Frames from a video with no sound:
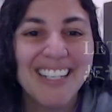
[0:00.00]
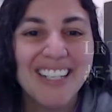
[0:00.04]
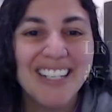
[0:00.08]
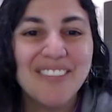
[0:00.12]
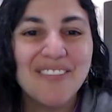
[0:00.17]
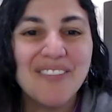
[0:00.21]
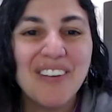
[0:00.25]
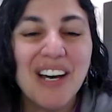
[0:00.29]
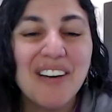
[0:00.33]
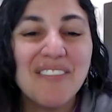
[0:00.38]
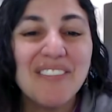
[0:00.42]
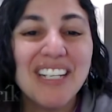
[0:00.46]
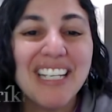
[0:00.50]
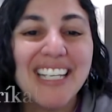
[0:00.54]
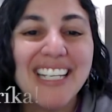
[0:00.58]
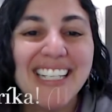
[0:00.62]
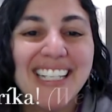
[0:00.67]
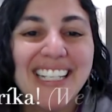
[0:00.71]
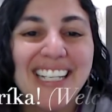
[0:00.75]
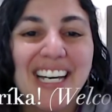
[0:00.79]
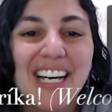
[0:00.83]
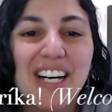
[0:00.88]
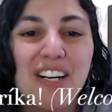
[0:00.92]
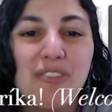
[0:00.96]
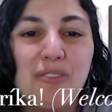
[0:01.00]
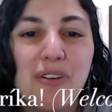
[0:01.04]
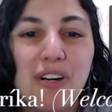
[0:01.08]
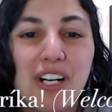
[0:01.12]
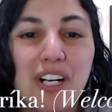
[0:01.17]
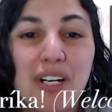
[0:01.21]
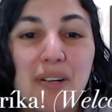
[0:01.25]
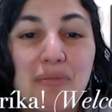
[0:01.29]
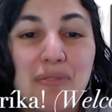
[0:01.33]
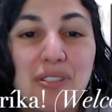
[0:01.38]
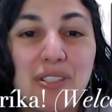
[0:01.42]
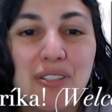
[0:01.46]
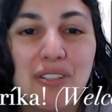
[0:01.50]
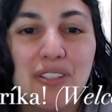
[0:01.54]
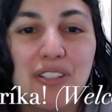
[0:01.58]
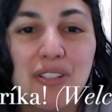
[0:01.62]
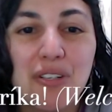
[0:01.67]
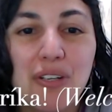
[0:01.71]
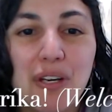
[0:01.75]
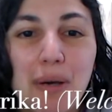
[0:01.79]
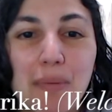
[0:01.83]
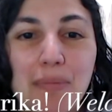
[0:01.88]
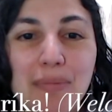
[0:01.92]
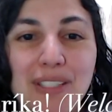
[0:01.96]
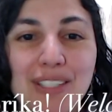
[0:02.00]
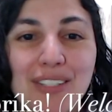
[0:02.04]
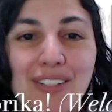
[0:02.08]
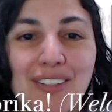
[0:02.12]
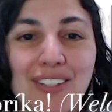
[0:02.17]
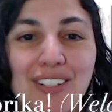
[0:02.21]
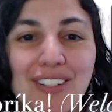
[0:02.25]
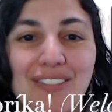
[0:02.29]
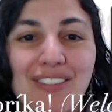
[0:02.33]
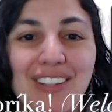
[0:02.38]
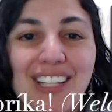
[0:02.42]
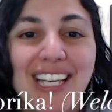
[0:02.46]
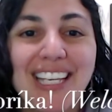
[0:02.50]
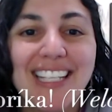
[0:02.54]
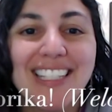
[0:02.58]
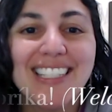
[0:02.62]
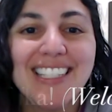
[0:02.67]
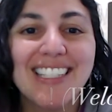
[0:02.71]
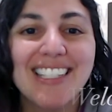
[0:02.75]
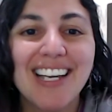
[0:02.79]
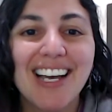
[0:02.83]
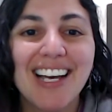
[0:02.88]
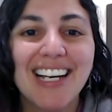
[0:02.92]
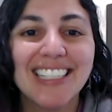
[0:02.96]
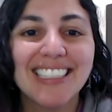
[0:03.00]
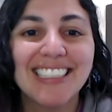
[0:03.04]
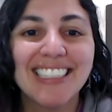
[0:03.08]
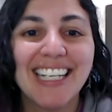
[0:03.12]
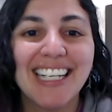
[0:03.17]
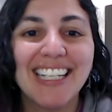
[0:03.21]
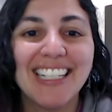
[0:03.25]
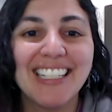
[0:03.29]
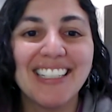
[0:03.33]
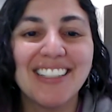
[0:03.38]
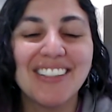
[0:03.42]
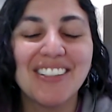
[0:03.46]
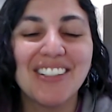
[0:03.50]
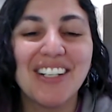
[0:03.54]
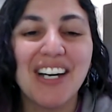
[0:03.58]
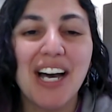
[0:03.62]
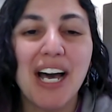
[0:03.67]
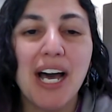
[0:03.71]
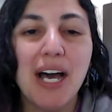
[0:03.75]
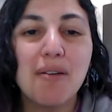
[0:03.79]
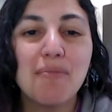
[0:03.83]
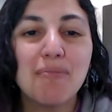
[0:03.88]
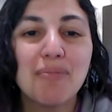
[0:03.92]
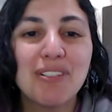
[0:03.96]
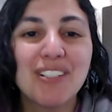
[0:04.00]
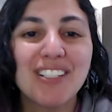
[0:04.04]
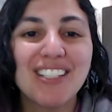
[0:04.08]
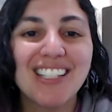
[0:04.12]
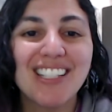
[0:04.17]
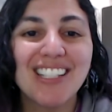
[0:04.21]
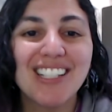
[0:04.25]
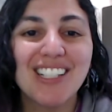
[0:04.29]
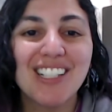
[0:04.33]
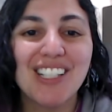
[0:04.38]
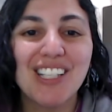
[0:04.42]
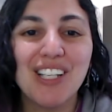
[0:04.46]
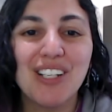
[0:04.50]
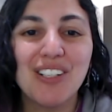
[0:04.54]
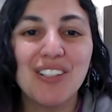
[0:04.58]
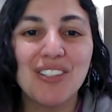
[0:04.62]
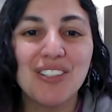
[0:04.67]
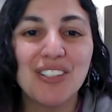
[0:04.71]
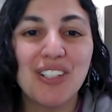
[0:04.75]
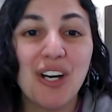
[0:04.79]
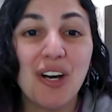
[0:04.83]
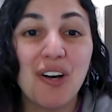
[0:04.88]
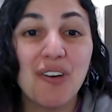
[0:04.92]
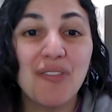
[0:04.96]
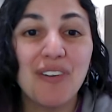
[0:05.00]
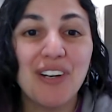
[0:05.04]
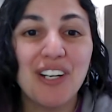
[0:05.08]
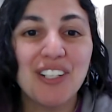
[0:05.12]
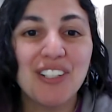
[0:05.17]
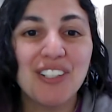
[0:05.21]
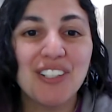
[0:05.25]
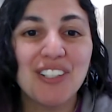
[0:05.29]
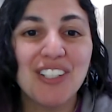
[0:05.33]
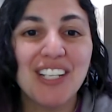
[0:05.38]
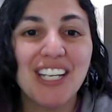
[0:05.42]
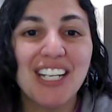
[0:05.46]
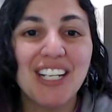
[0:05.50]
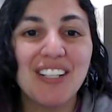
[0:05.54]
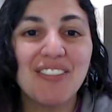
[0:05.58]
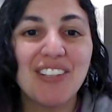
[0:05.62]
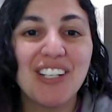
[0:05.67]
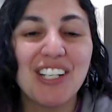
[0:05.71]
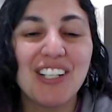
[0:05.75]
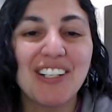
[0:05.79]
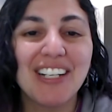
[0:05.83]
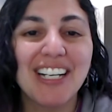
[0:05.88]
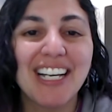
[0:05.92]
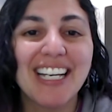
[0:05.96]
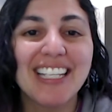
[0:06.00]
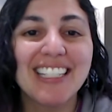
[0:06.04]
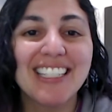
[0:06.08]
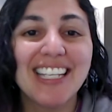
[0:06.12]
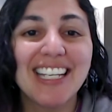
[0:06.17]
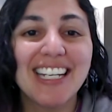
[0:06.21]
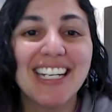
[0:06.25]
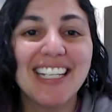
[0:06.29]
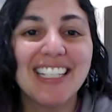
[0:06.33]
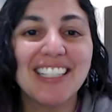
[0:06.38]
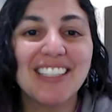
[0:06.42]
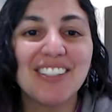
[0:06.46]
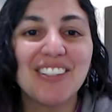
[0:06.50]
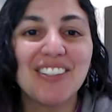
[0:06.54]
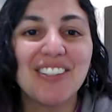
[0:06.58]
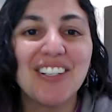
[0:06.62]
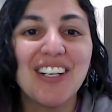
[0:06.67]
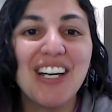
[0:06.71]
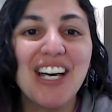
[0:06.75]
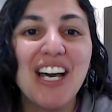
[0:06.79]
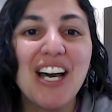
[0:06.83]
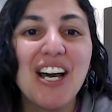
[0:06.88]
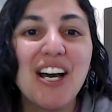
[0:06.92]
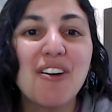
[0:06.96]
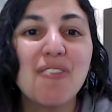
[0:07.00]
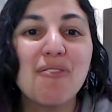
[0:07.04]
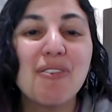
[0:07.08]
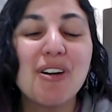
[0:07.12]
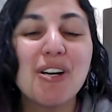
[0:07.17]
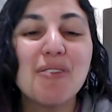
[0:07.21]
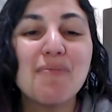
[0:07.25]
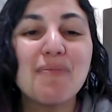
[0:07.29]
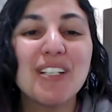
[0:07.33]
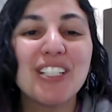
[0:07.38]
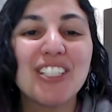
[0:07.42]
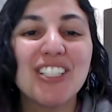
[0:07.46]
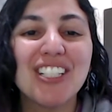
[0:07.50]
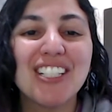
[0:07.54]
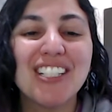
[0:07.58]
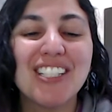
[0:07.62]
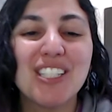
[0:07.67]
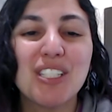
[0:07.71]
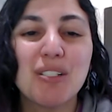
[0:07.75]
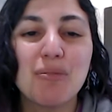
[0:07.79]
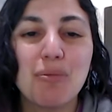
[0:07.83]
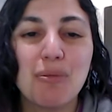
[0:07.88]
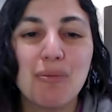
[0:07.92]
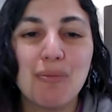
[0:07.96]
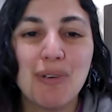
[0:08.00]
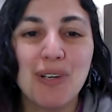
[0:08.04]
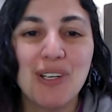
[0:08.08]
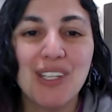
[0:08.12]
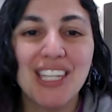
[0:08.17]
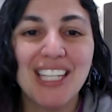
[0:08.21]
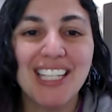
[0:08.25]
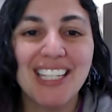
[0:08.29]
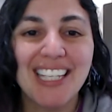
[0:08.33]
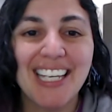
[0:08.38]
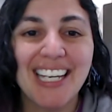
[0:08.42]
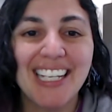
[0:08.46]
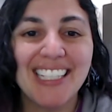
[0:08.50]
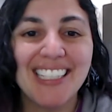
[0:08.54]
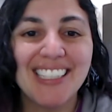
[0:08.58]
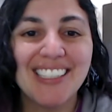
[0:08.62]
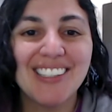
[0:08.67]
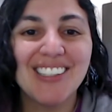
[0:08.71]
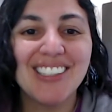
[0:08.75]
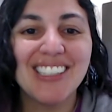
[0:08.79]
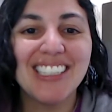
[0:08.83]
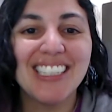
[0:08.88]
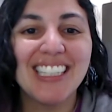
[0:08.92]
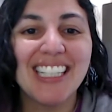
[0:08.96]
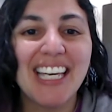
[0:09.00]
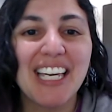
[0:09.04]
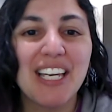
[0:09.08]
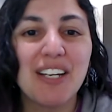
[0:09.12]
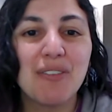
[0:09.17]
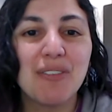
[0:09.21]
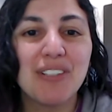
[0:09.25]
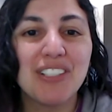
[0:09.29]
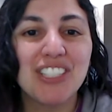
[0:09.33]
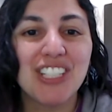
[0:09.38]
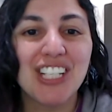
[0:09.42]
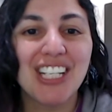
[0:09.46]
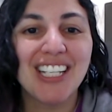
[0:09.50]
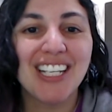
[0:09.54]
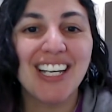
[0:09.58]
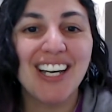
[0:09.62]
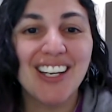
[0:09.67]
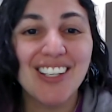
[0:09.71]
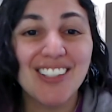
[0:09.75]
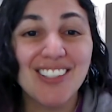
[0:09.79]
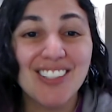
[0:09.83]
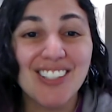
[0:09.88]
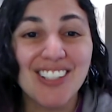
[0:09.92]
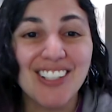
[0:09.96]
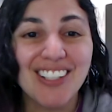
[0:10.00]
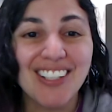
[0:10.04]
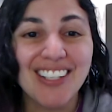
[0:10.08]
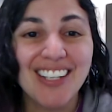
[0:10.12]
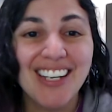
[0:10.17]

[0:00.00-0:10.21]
Mavrika, welcome to a new episode of Let's Talk Taíno. I'm Priscilla Colon, co-founder creative here at Taíno, where our mission is to promote the Taíno language and culture.